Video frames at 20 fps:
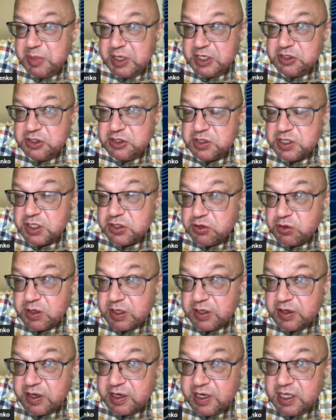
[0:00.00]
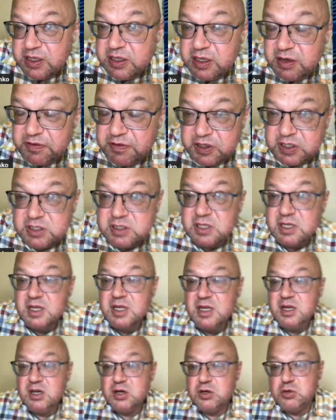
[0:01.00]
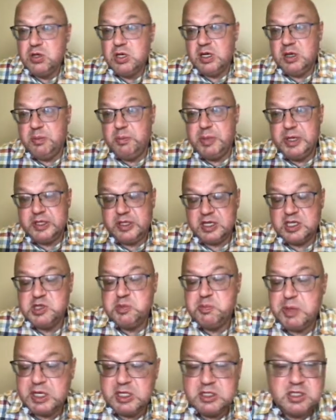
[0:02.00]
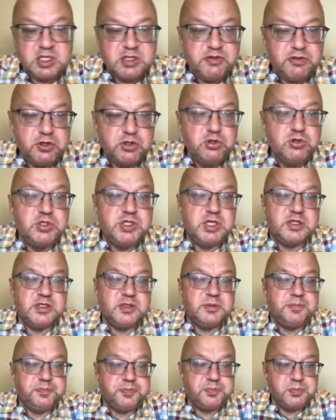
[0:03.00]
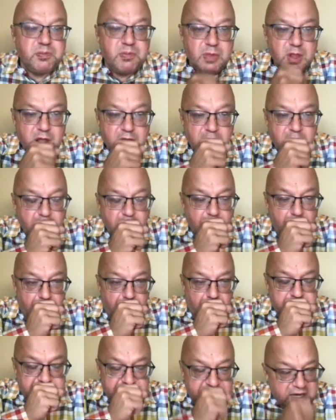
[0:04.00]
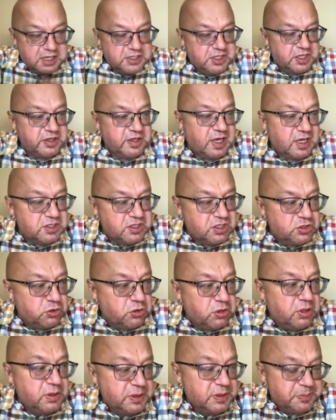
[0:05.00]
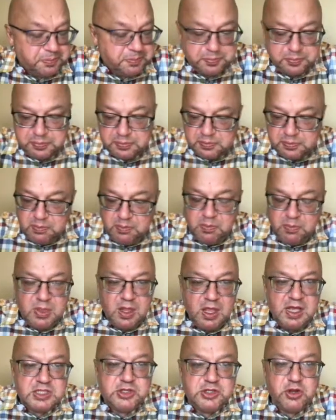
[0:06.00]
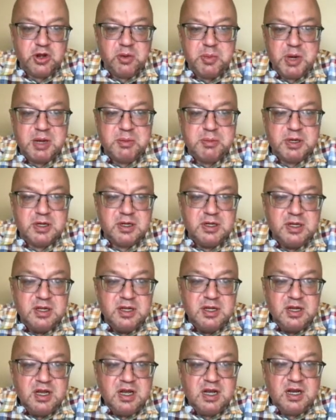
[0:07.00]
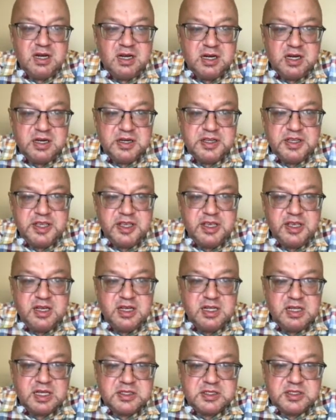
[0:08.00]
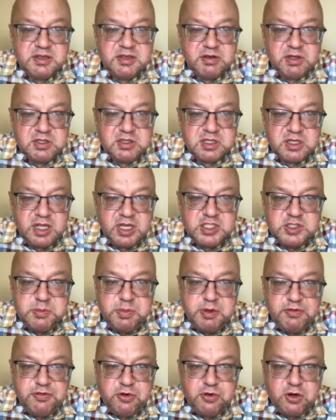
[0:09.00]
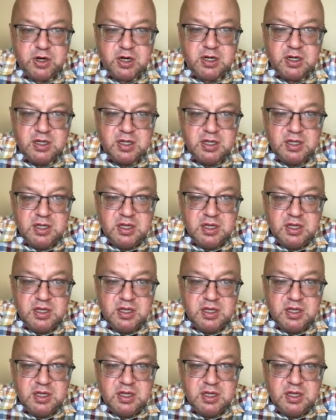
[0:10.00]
based on this, you can create different better experiences for users. Other tasks. So, as you remember, here, like several slides before,